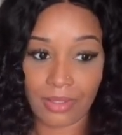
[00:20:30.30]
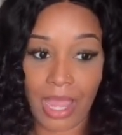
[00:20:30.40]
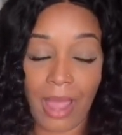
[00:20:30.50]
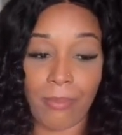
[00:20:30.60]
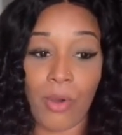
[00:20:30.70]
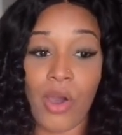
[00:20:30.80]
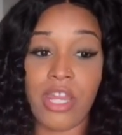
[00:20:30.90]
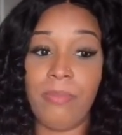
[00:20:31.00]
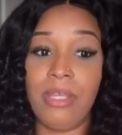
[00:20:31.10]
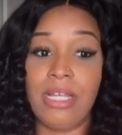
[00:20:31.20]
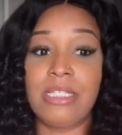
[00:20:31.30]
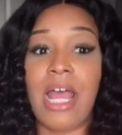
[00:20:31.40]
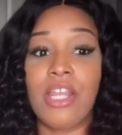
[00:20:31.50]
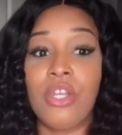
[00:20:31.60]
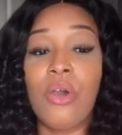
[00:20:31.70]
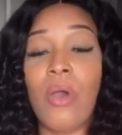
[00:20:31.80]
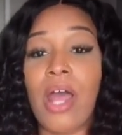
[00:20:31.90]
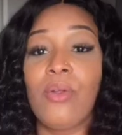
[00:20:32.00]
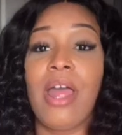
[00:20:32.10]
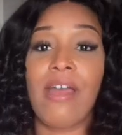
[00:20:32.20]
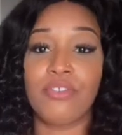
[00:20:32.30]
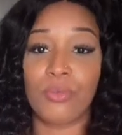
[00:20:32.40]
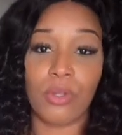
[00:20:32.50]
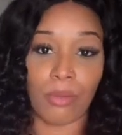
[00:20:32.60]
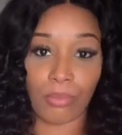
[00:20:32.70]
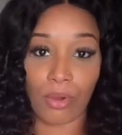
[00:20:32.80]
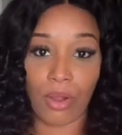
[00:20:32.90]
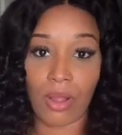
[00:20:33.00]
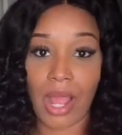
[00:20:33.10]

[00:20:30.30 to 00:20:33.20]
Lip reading: I bought it because I know I don't have to wear a bra.